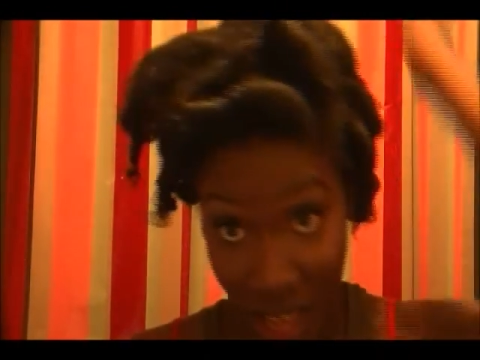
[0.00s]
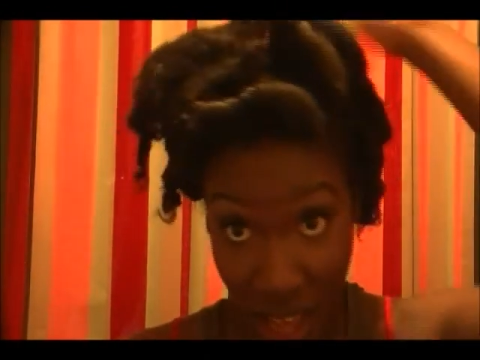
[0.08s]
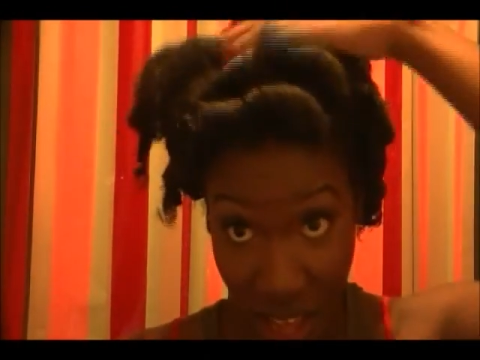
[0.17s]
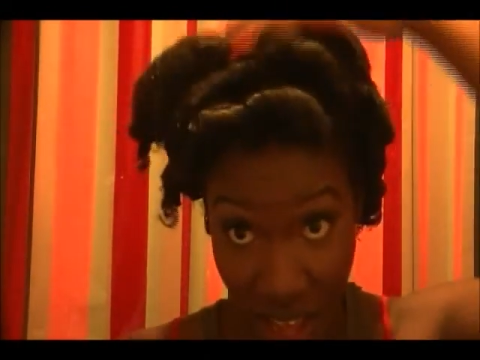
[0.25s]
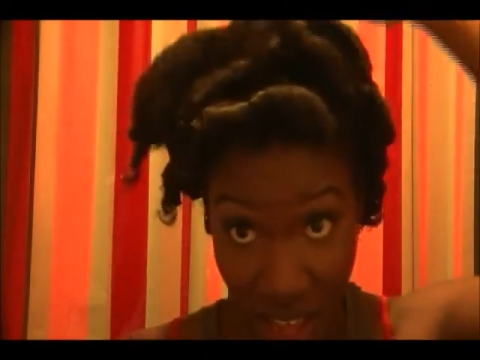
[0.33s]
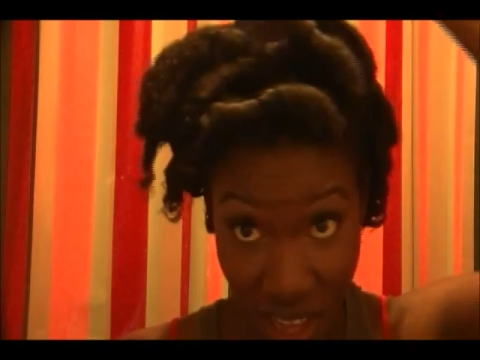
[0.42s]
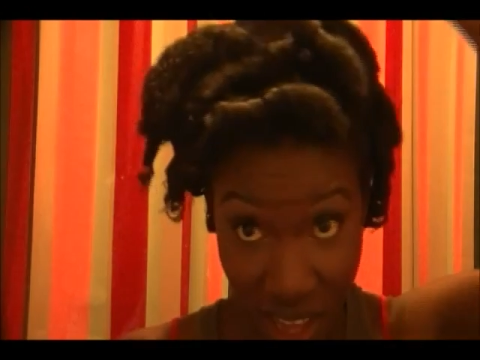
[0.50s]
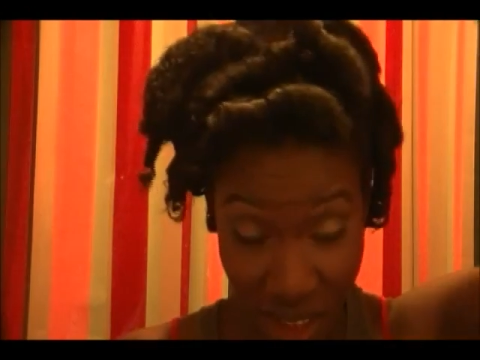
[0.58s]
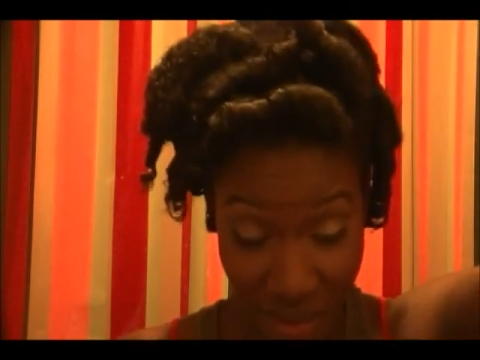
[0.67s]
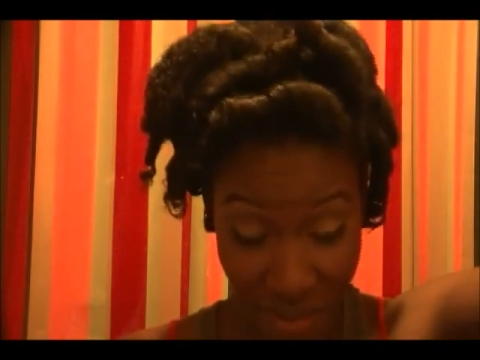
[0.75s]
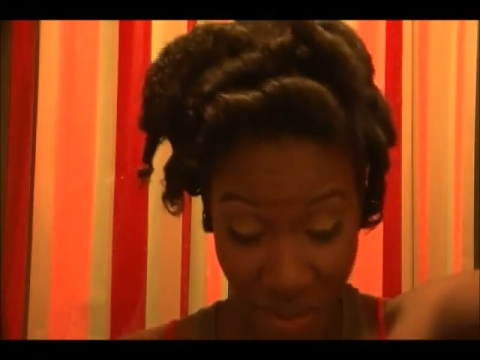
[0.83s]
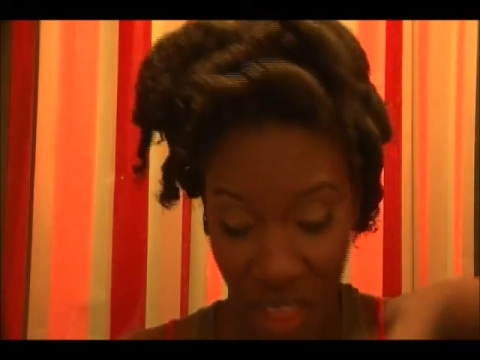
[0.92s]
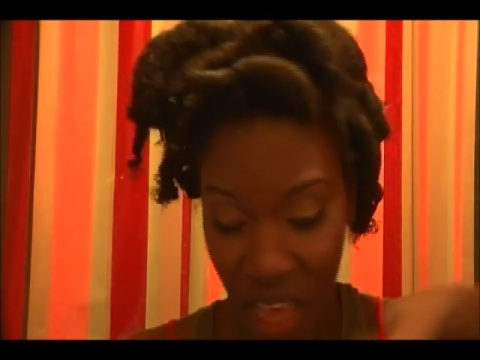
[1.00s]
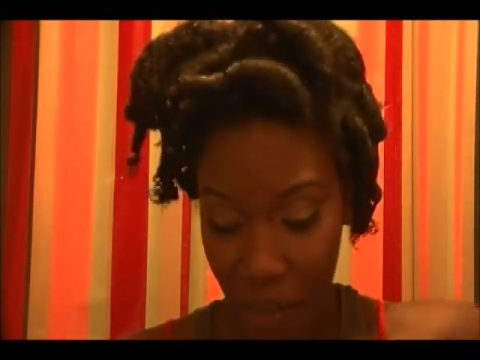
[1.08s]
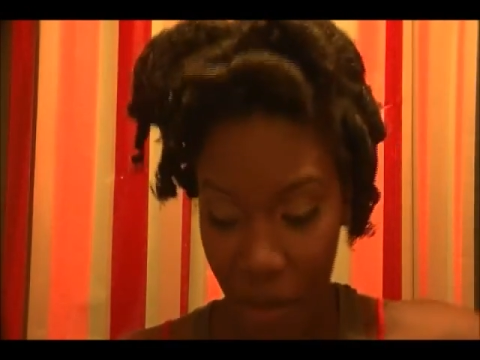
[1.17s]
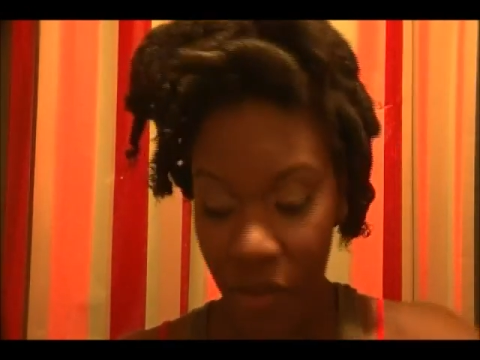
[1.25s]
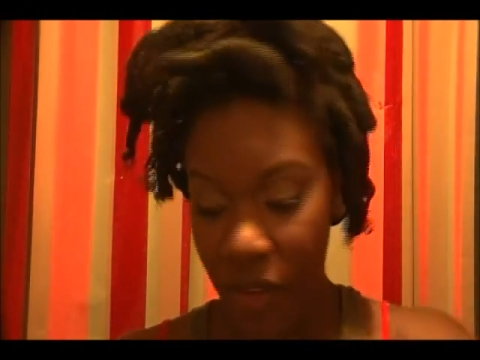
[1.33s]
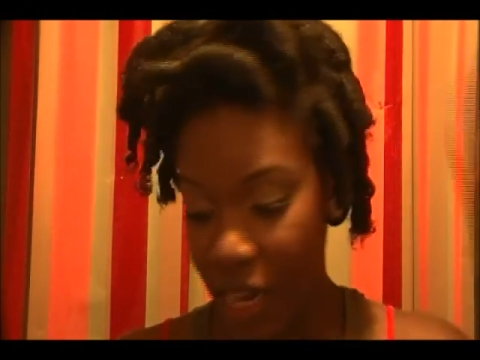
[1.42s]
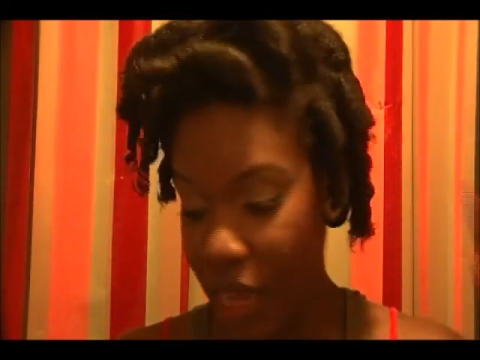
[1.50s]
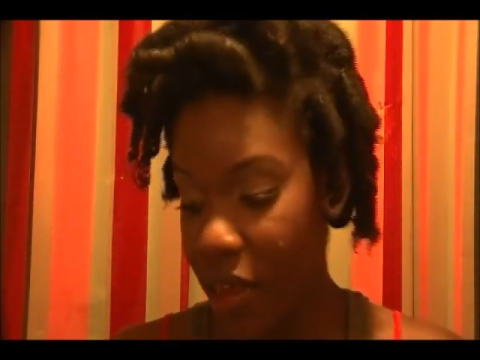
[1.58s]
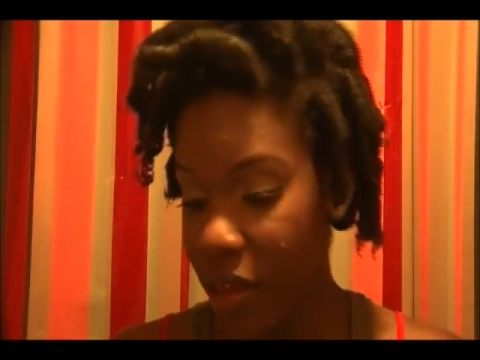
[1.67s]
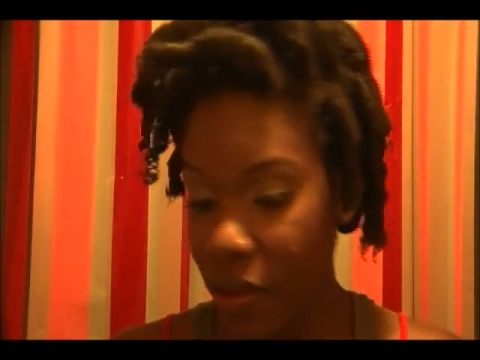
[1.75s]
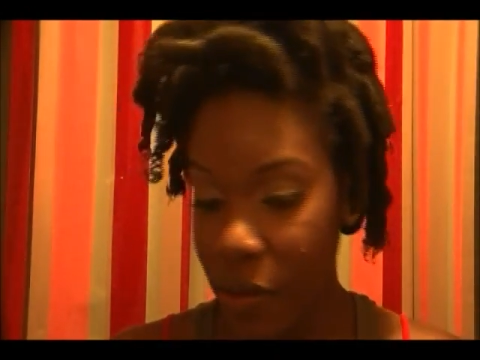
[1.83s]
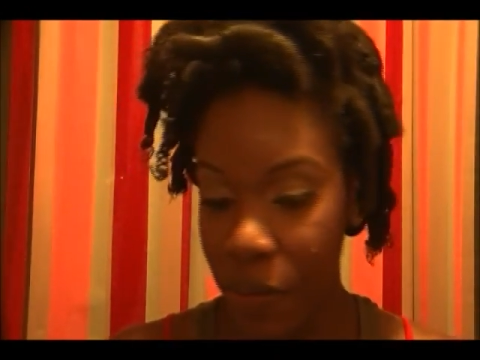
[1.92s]
uh, type of
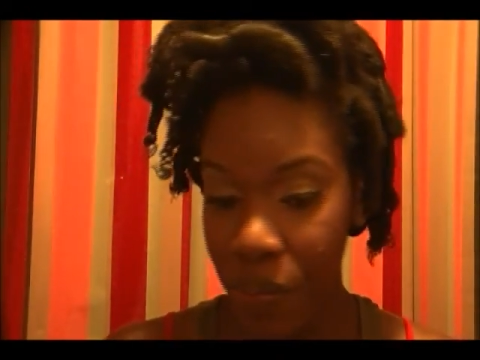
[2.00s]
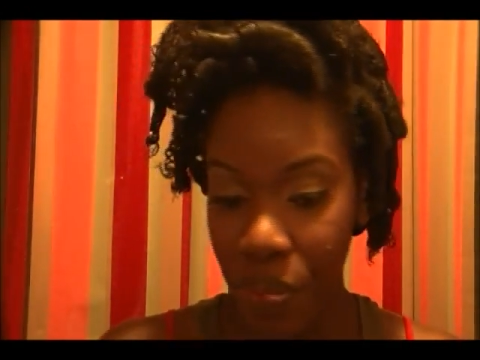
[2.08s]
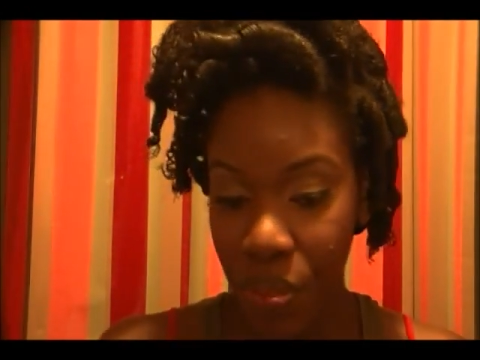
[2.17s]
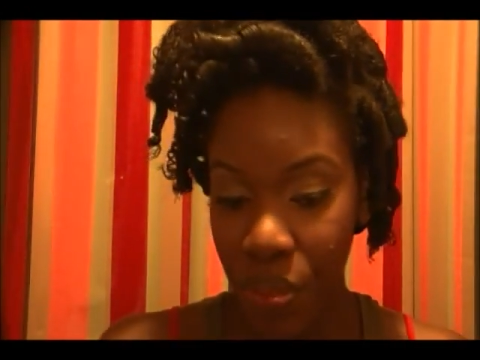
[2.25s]
deal.